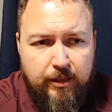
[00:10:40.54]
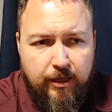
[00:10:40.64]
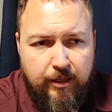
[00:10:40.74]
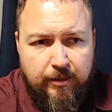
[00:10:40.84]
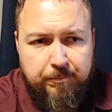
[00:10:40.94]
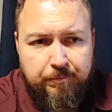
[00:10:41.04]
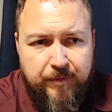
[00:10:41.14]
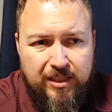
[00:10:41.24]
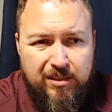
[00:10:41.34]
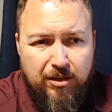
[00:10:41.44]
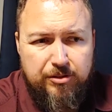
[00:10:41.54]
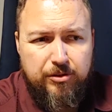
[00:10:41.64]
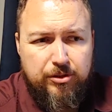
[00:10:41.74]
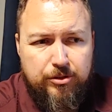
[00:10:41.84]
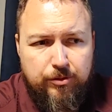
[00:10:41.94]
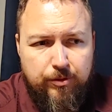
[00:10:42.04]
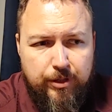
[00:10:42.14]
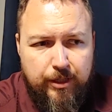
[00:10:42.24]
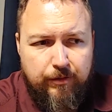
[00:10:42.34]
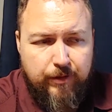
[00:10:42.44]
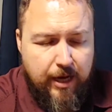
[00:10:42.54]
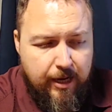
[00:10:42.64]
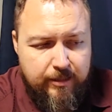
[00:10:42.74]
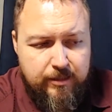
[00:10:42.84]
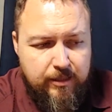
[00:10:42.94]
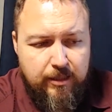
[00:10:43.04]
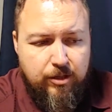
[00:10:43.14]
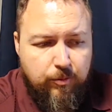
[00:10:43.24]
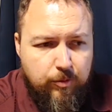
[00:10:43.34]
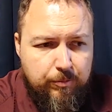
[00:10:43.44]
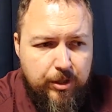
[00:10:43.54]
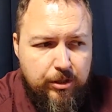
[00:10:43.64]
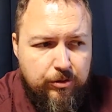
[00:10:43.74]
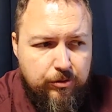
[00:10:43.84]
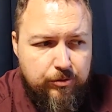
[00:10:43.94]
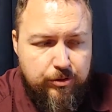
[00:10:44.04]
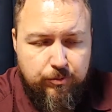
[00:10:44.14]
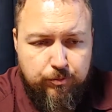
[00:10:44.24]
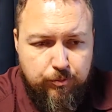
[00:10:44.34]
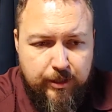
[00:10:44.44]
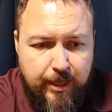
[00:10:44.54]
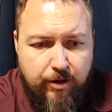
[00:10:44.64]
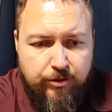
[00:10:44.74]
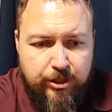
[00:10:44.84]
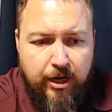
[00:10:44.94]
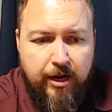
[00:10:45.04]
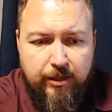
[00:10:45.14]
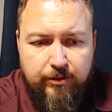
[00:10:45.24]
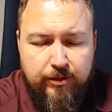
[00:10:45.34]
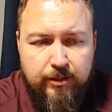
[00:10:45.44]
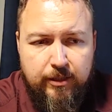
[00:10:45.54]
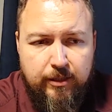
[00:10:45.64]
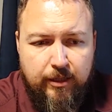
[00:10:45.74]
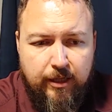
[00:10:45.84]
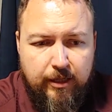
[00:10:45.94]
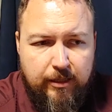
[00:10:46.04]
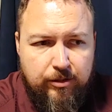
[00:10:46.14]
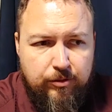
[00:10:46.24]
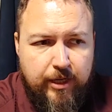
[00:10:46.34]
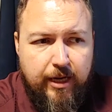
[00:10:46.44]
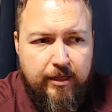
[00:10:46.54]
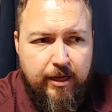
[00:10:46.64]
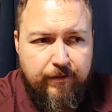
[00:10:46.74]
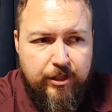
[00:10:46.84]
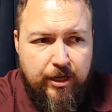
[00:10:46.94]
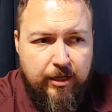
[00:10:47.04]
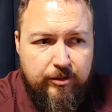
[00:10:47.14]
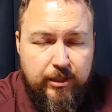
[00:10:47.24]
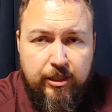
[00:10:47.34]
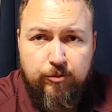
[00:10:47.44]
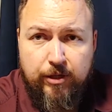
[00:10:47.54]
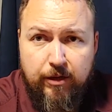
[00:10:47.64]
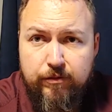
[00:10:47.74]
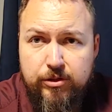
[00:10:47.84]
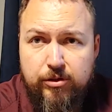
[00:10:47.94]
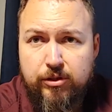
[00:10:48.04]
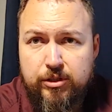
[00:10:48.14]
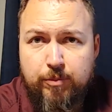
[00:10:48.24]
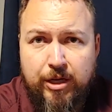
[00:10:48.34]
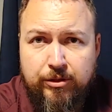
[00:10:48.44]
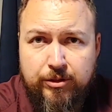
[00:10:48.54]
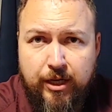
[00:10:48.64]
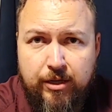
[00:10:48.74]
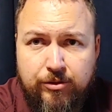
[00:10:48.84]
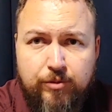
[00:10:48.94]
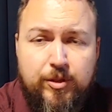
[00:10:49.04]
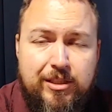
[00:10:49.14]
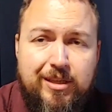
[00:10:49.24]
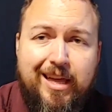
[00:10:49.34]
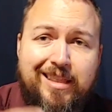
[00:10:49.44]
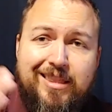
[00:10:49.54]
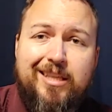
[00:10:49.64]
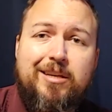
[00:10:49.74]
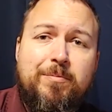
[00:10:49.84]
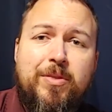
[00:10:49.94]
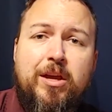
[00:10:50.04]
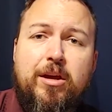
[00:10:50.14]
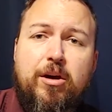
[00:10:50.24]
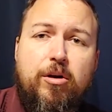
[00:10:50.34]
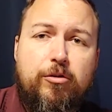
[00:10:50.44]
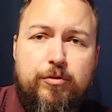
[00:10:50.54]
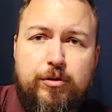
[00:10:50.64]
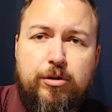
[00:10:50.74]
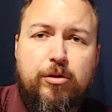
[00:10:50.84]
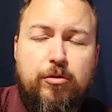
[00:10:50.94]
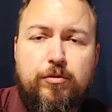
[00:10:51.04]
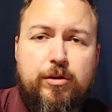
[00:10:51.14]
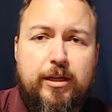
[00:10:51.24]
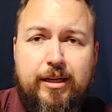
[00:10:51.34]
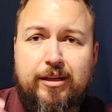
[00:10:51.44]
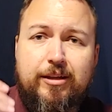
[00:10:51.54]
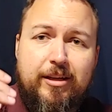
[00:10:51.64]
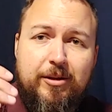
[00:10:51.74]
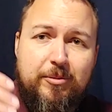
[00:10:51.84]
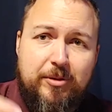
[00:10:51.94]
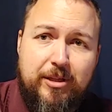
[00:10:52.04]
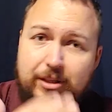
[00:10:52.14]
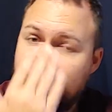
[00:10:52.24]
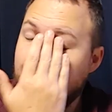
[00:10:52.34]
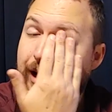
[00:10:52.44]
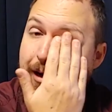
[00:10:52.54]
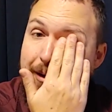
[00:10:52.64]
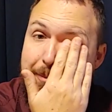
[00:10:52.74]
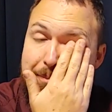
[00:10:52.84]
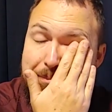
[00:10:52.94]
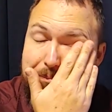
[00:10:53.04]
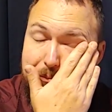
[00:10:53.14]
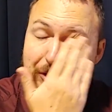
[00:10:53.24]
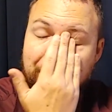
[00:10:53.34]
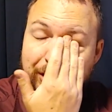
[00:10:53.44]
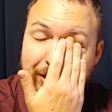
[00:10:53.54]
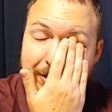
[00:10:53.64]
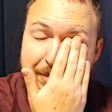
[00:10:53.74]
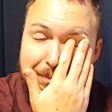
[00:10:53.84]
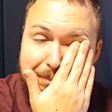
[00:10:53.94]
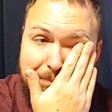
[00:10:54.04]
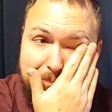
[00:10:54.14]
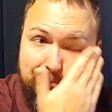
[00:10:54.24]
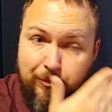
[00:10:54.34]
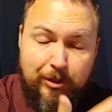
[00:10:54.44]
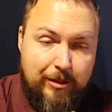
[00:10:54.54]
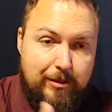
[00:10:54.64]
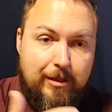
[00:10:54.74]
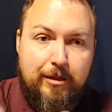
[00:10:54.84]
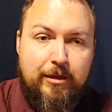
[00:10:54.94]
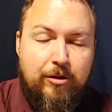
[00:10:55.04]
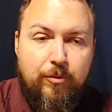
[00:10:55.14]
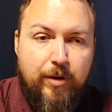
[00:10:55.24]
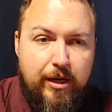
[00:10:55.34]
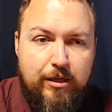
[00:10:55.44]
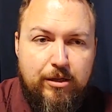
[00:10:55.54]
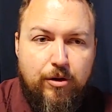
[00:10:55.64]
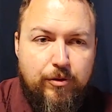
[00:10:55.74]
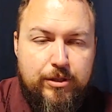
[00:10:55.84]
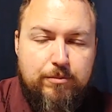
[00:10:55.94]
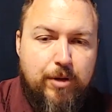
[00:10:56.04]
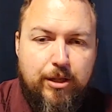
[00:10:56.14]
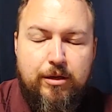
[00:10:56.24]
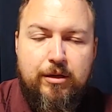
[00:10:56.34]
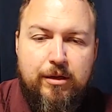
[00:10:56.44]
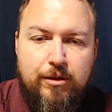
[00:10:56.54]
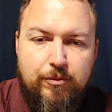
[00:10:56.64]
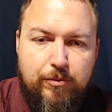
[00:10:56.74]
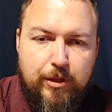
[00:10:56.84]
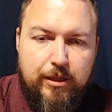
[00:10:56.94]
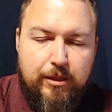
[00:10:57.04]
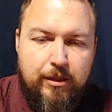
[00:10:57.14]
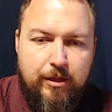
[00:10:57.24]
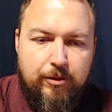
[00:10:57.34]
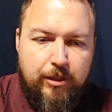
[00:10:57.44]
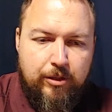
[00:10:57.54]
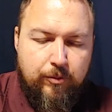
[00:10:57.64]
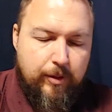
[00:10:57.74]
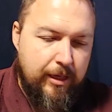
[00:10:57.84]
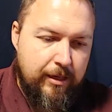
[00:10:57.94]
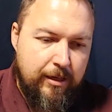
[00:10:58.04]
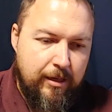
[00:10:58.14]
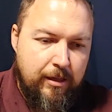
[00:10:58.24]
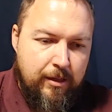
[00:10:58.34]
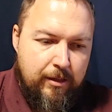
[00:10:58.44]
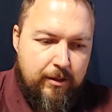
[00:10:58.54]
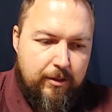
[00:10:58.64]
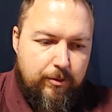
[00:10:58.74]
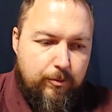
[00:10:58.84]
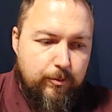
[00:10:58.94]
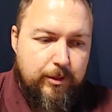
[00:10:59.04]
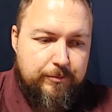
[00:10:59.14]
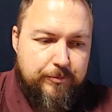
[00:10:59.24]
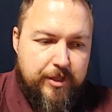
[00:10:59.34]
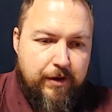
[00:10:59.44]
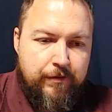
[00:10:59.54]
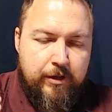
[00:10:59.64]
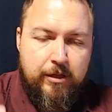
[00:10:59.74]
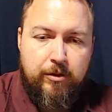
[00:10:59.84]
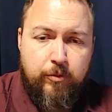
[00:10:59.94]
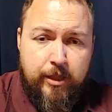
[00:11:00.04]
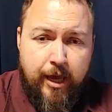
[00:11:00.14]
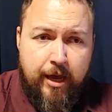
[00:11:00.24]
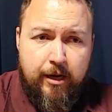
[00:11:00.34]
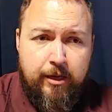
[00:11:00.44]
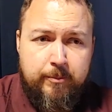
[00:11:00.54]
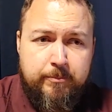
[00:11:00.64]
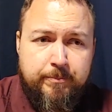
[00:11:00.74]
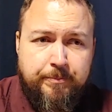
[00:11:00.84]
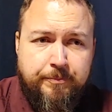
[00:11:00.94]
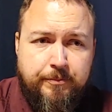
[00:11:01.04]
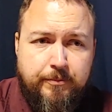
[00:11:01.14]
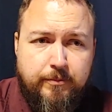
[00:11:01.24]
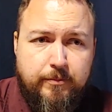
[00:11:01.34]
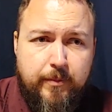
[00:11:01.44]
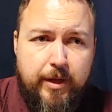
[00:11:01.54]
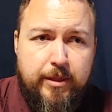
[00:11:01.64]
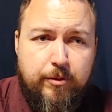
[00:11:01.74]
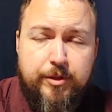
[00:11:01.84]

Um, it's also the story of God seeing a woman who's without child and who can't have a child, and He gives her a special child. So we see that theme over and over again with um, with her, with uh, in a way Noah's mother, with uh, in a way, well, definitely with Hannah, and then